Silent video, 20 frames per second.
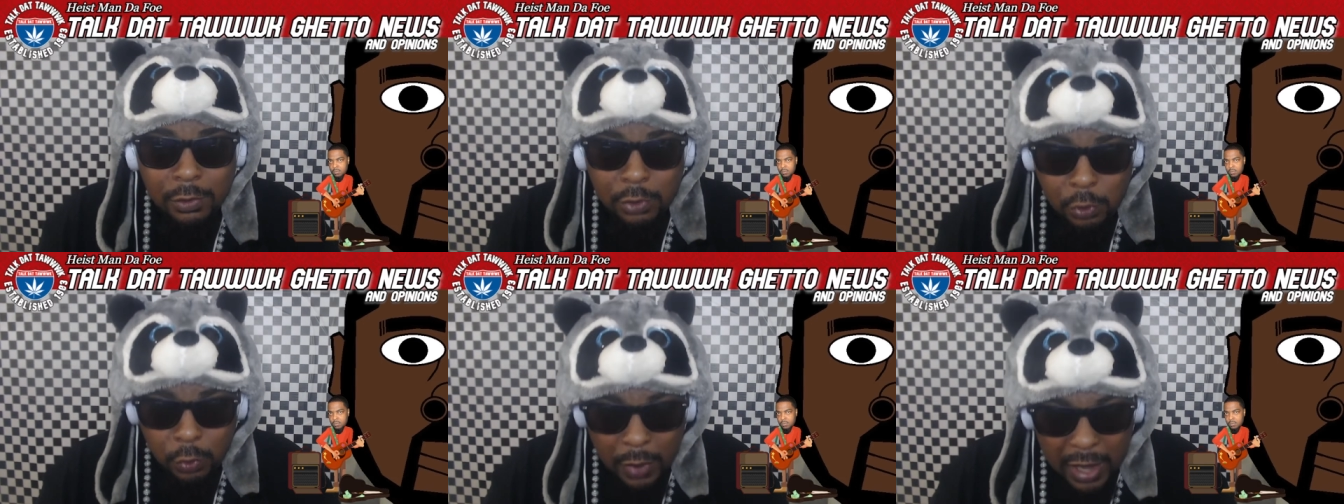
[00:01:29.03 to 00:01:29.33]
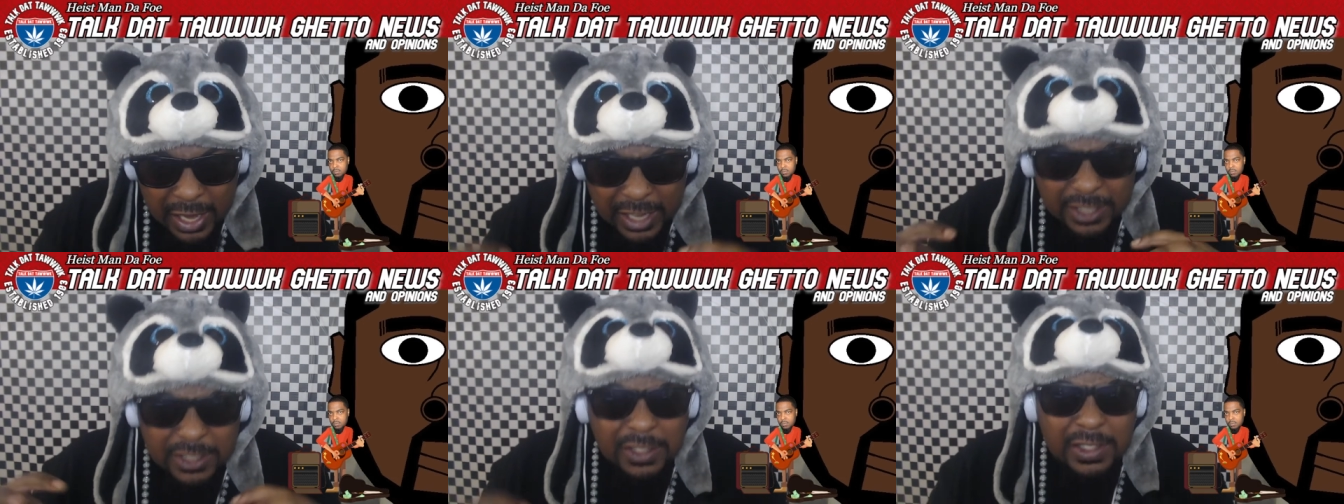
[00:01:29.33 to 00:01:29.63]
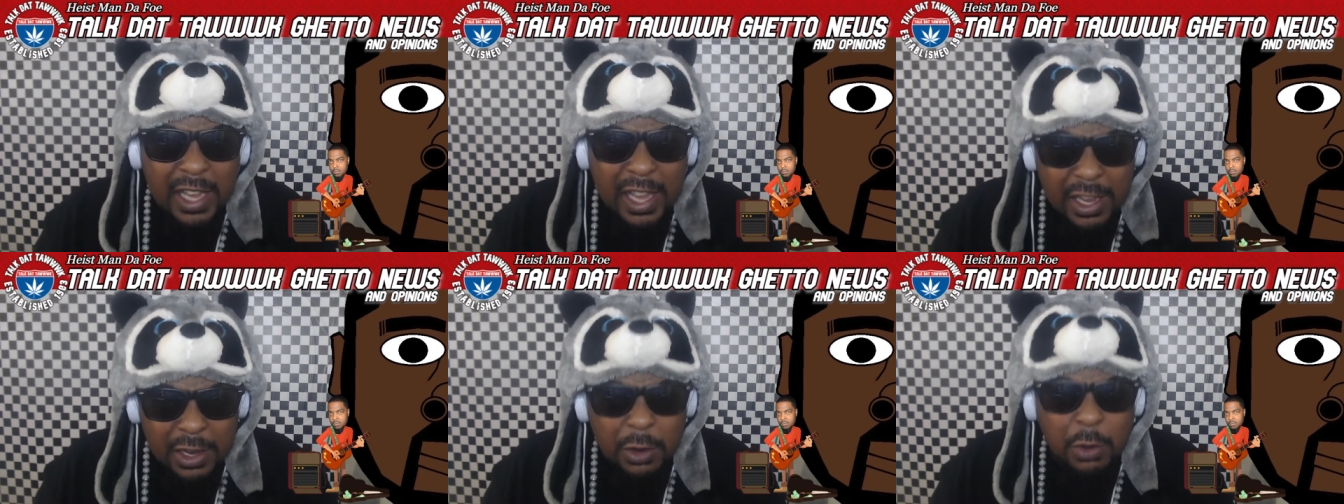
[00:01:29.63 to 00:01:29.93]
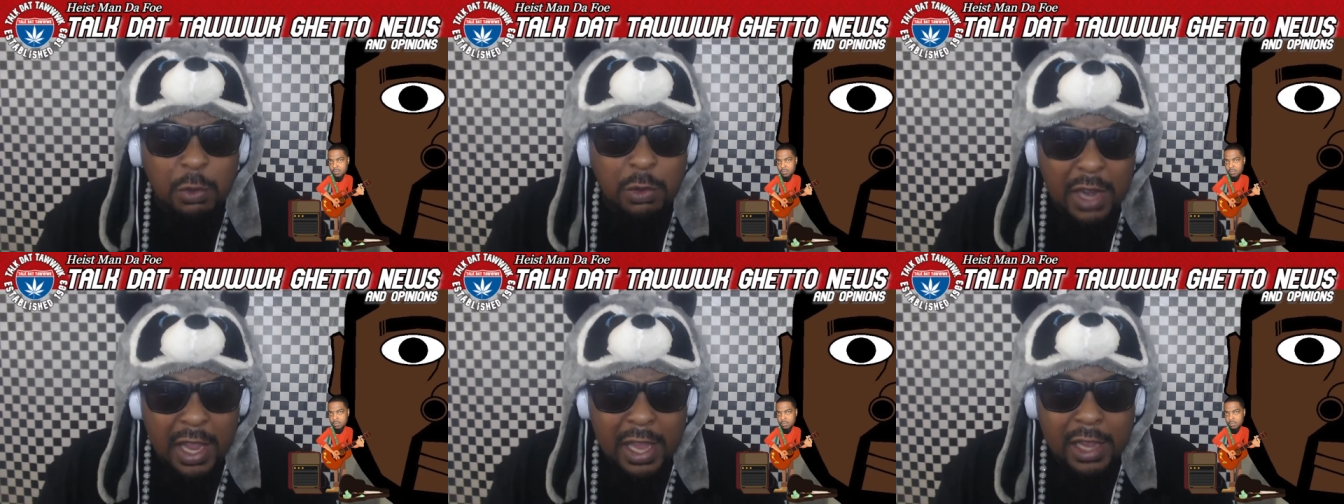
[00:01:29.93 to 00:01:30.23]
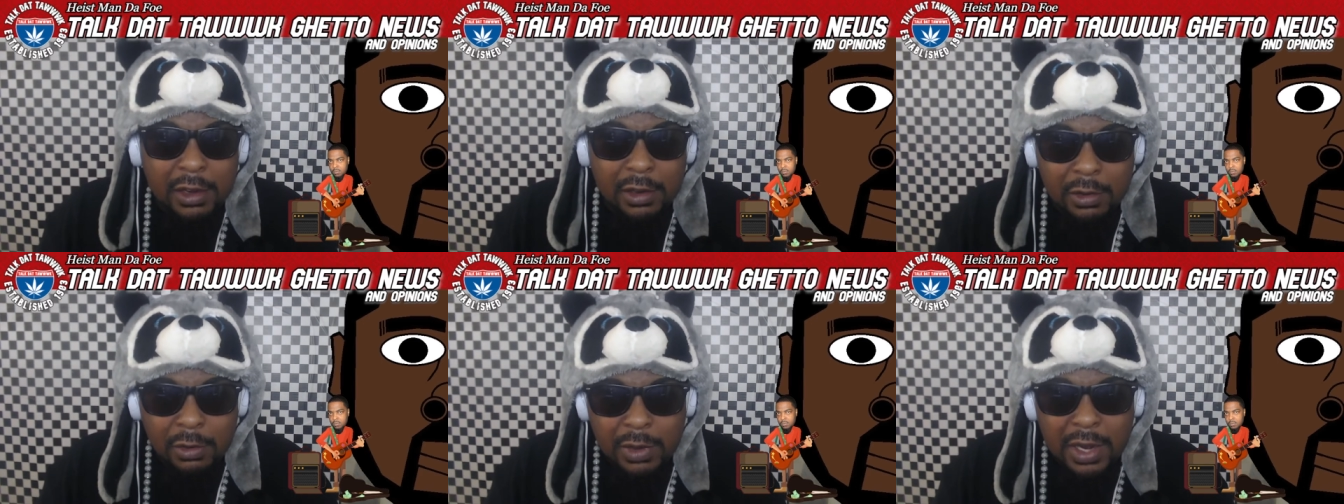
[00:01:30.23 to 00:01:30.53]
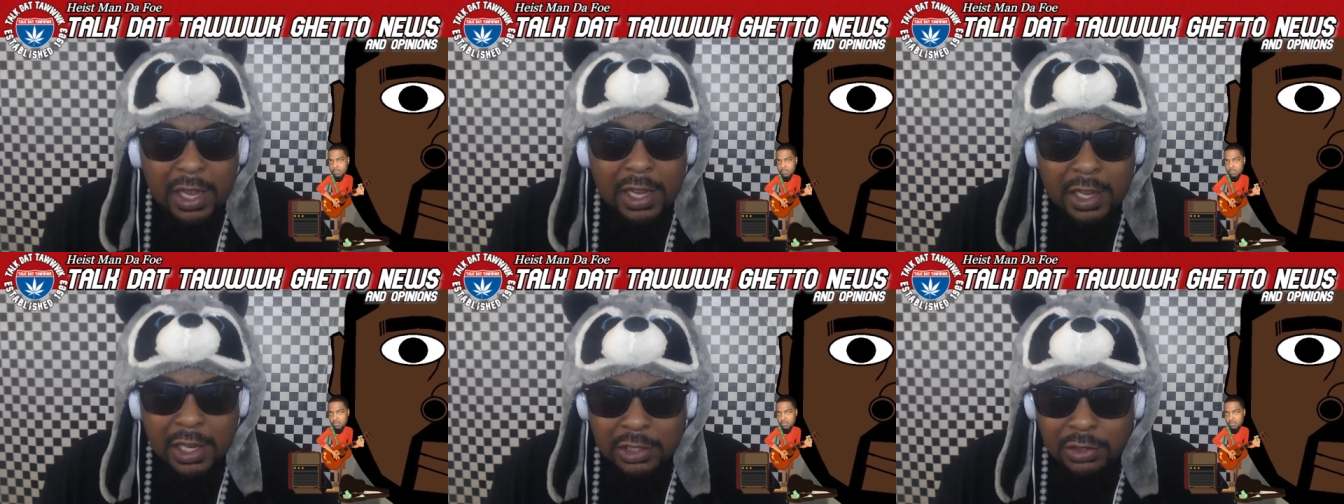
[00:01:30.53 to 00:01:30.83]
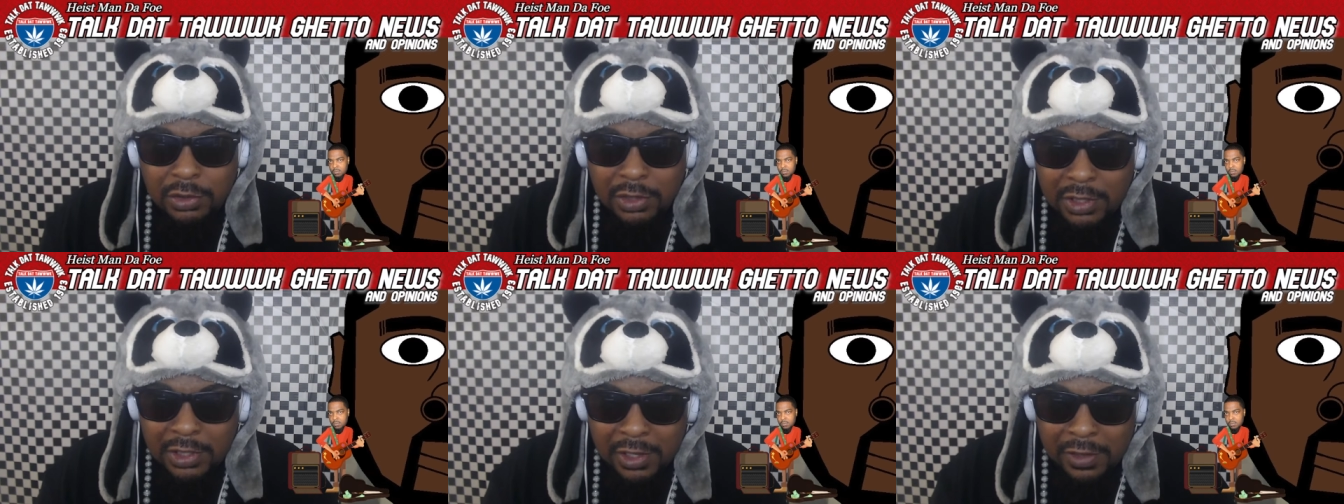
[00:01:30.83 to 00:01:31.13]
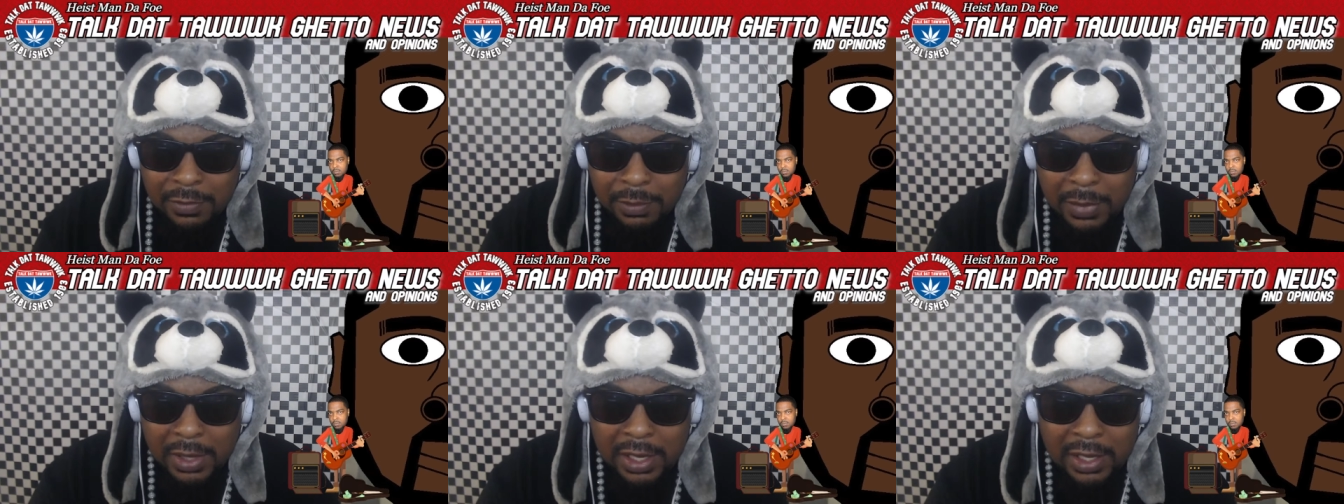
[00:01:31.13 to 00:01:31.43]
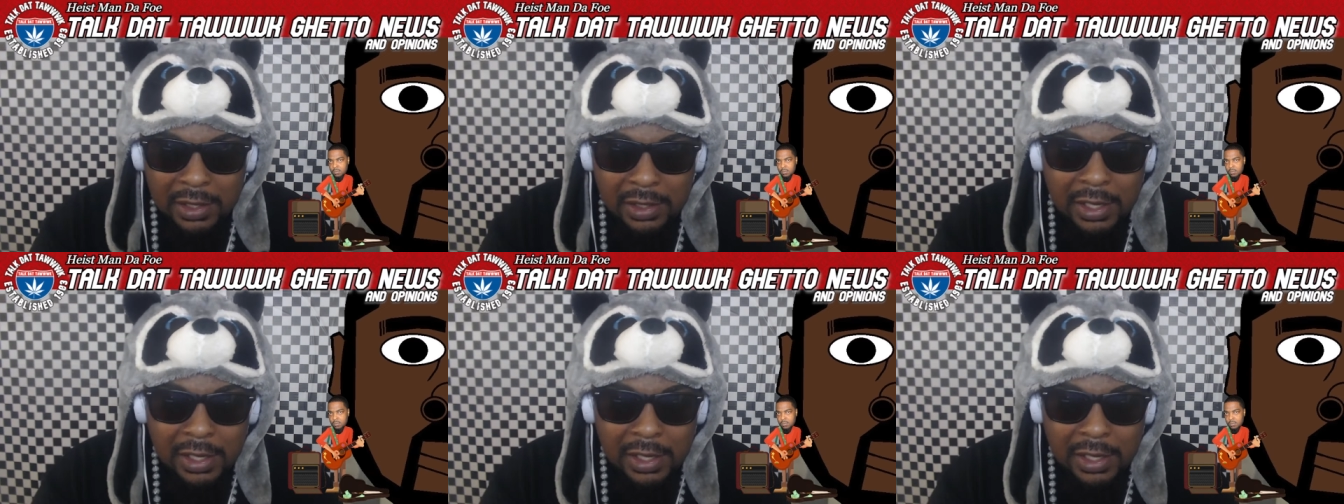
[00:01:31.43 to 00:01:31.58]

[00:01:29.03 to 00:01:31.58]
you're gonna have to stand on that, on that country stuff, man.